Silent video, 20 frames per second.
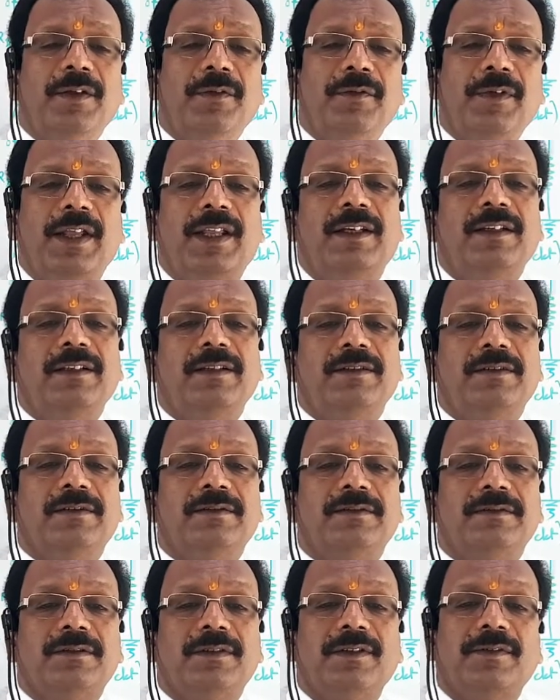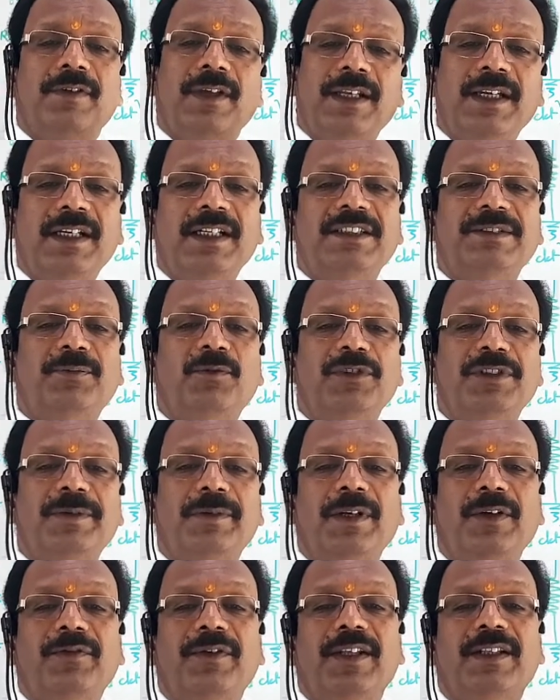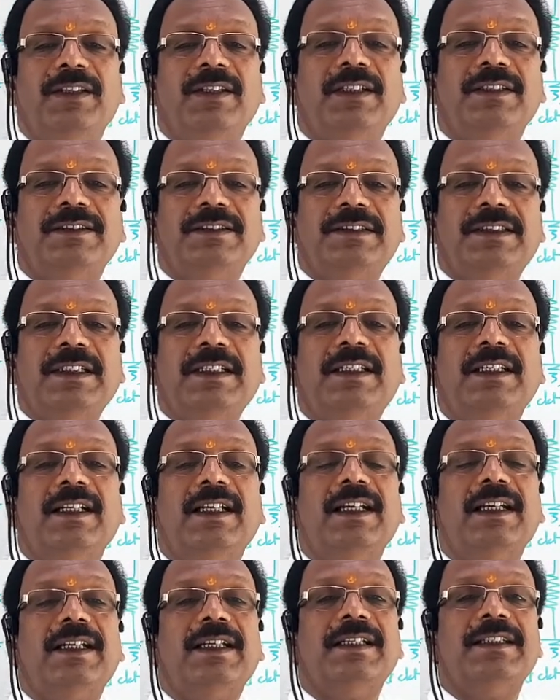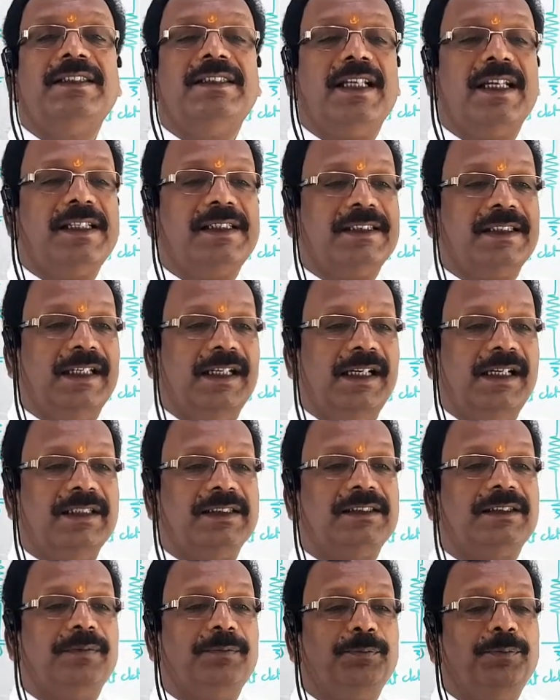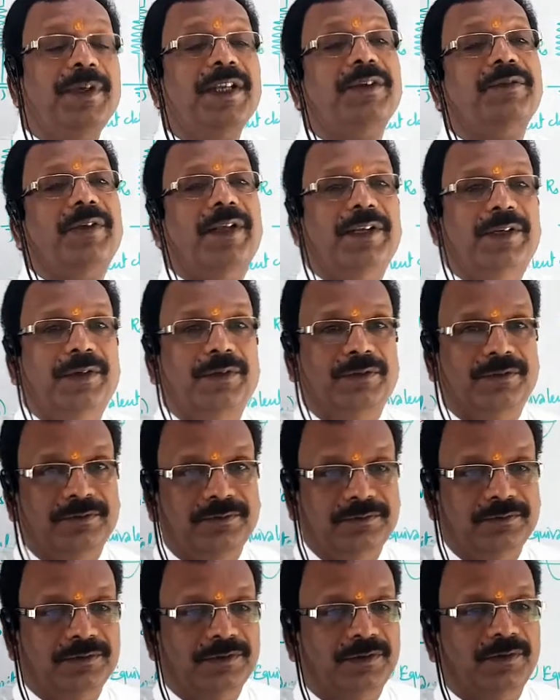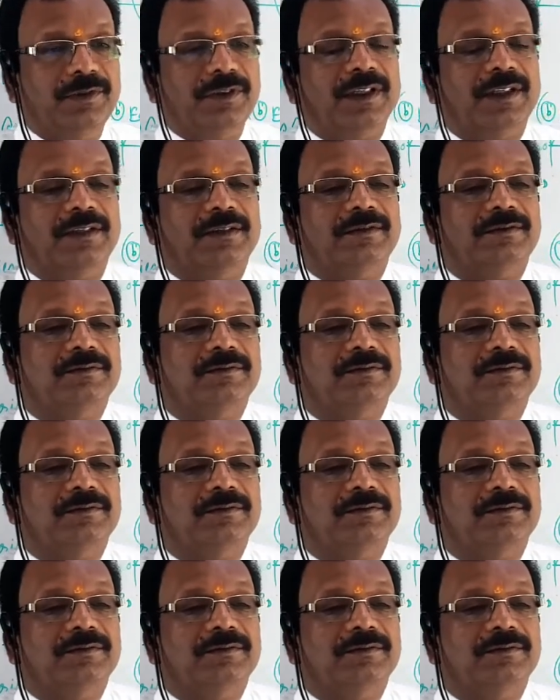When it is possible, when the signal reaches its peak value. Okay.